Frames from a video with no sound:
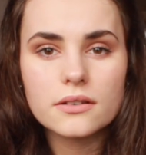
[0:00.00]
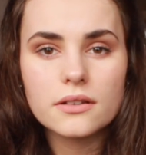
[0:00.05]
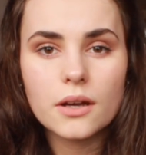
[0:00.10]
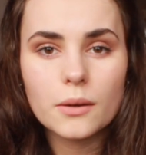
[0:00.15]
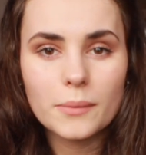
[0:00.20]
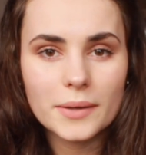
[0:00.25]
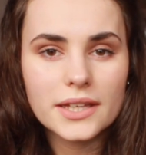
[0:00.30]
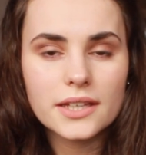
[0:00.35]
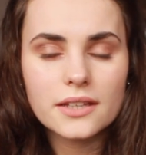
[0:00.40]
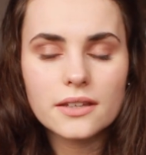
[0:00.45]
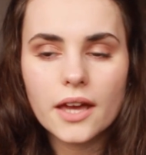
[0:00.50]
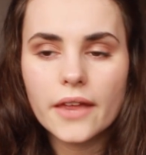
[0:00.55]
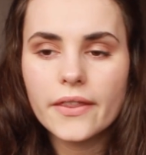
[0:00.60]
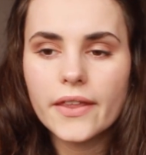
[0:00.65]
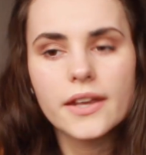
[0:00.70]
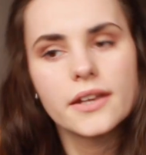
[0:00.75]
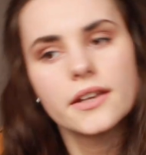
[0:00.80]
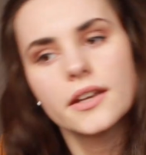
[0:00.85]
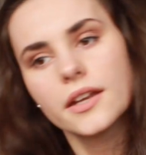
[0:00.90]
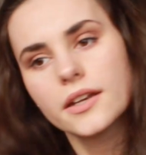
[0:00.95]
a week, and
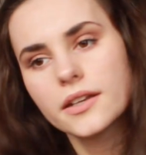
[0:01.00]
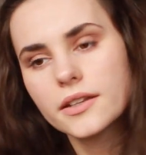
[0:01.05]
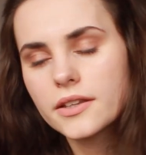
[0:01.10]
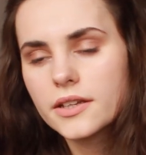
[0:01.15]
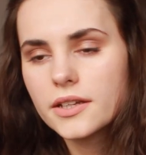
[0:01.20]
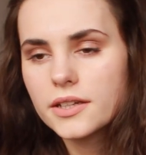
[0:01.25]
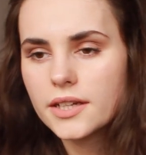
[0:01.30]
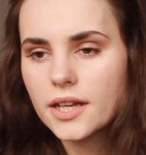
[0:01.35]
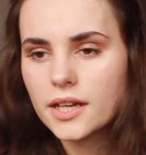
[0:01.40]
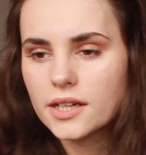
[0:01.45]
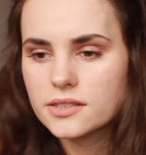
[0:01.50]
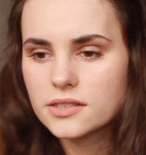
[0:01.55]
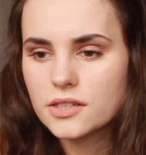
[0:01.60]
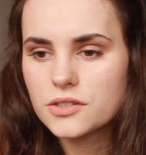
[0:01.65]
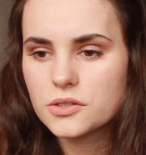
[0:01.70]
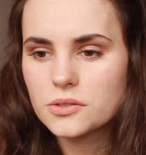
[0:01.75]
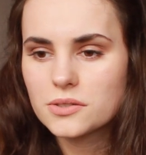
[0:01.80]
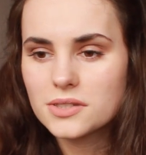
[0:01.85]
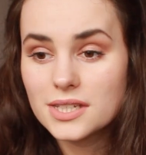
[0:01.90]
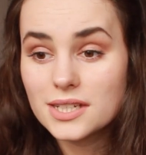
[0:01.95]
then the next I
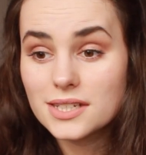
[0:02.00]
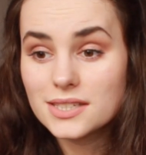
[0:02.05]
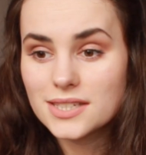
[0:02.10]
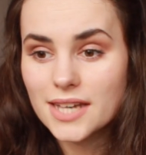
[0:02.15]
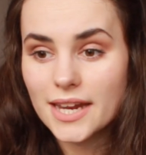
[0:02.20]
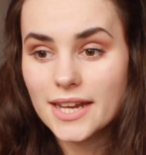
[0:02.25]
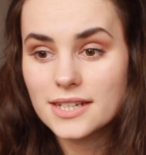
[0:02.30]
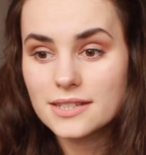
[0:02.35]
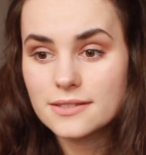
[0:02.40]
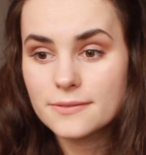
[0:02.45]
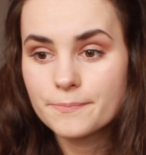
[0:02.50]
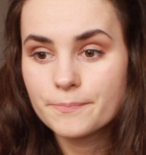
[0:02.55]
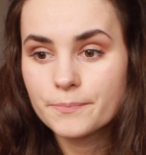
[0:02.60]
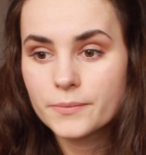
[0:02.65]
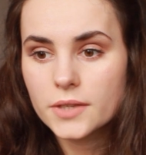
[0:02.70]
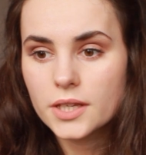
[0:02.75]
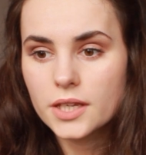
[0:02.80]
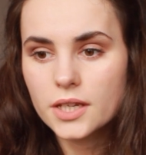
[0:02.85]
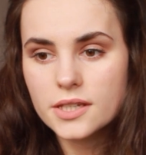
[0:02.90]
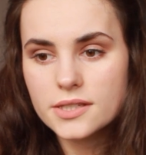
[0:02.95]
do 6 days.
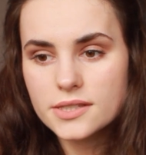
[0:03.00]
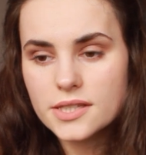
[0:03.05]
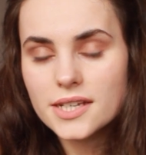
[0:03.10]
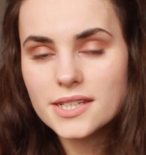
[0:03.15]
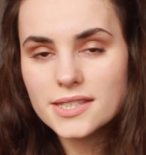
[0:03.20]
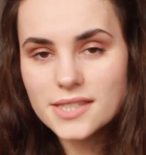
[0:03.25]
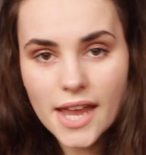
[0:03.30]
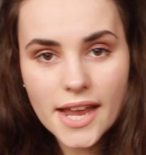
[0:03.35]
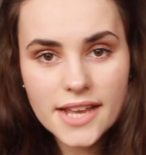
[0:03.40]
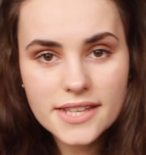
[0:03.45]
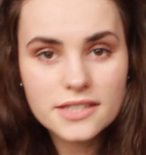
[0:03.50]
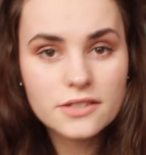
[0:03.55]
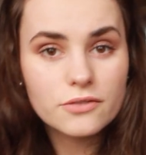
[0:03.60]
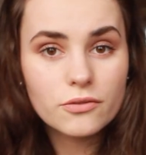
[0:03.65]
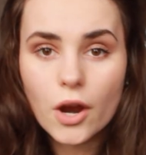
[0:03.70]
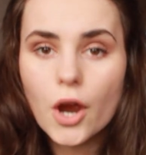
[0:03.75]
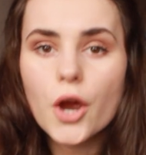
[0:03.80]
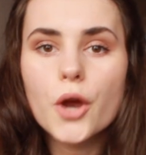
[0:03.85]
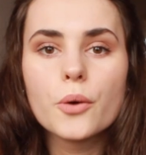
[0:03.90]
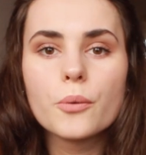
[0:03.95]
6 days in a
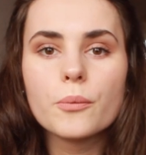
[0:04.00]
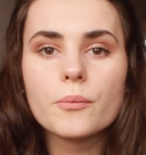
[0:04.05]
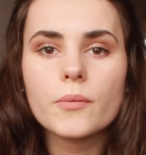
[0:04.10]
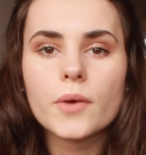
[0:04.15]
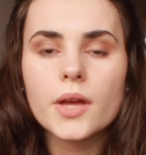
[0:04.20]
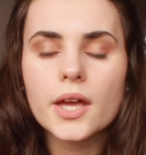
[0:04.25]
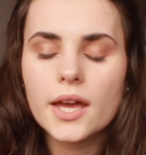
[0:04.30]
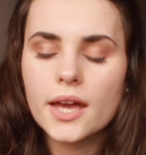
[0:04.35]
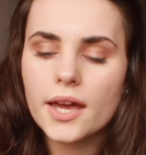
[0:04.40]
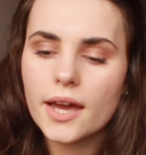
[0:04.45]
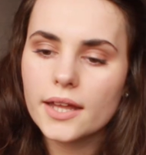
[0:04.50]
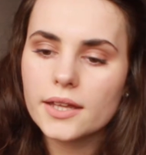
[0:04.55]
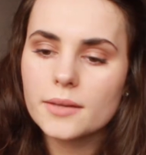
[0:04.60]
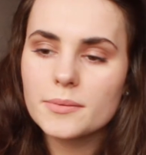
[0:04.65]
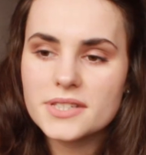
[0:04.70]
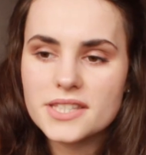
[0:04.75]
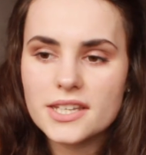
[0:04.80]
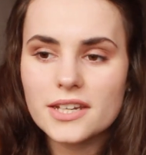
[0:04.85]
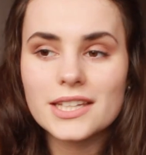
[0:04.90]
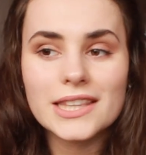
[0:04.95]
row. And let
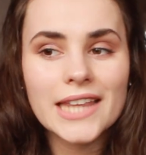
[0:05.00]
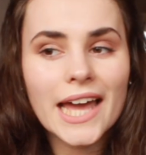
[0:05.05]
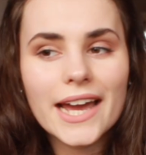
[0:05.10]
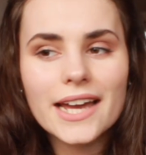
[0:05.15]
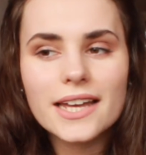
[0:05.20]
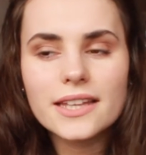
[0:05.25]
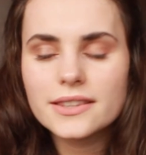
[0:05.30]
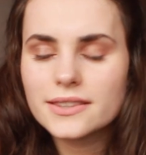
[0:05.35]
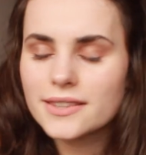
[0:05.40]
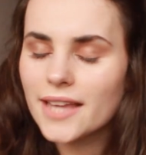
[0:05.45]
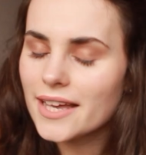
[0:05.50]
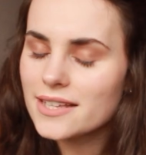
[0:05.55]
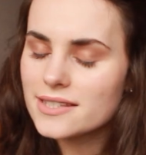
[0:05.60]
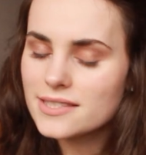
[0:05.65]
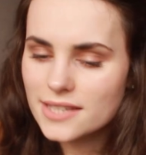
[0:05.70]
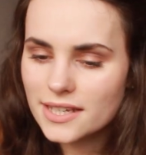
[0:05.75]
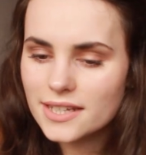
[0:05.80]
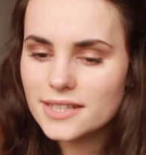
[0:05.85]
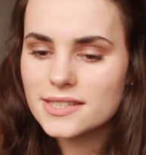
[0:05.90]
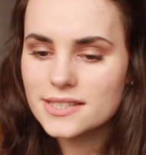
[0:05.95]
me tell you, that
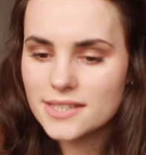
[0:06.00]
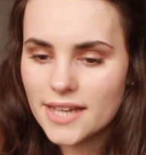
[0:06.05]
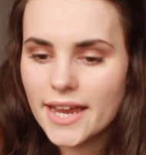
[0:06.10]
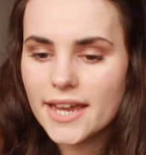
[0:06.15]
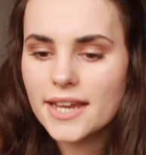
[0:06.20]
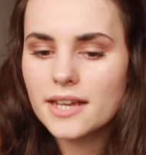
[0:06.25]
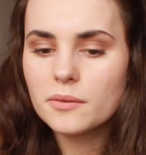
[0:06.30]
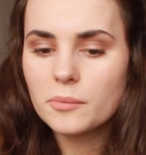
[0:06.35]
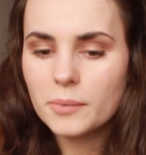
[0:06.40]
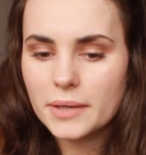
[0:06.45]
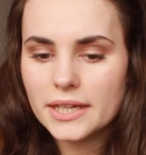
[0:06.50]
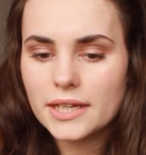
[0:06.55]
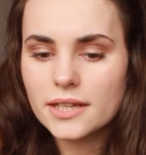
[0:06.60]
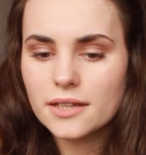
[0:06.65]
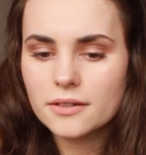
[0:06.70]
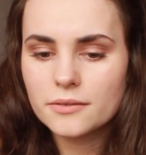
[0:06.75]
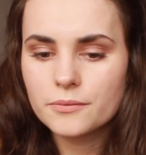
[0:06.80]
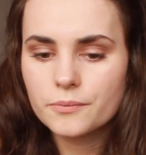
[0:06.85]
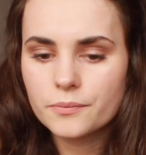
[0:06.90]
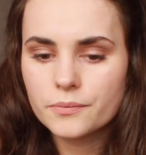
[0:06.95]
6 day
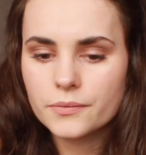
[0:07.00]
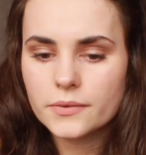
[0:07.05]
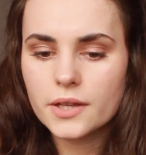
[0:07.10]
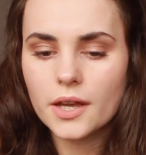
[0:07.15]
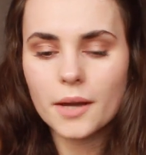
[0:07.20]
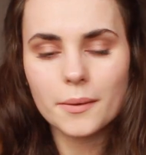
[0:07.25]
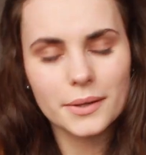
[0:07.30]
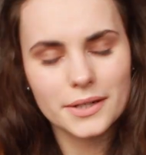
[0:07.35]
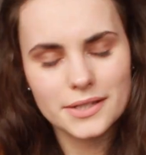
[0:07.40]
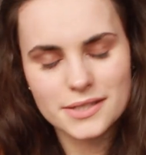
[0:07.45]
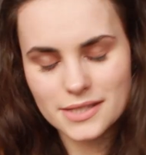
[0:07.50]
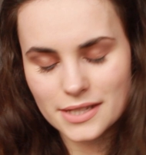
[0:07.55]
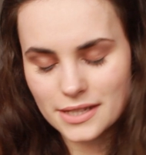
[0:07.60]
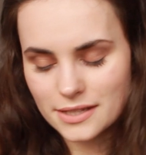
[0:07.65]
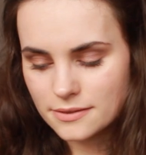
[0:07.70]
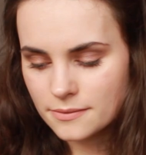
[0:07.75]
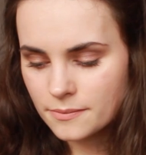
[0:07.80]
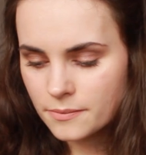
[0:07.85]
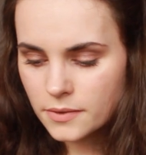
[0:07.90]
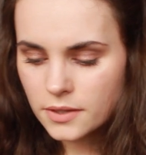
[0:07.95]
week, I'm gonna
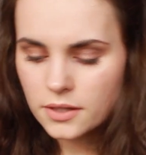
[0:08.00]
sneeze.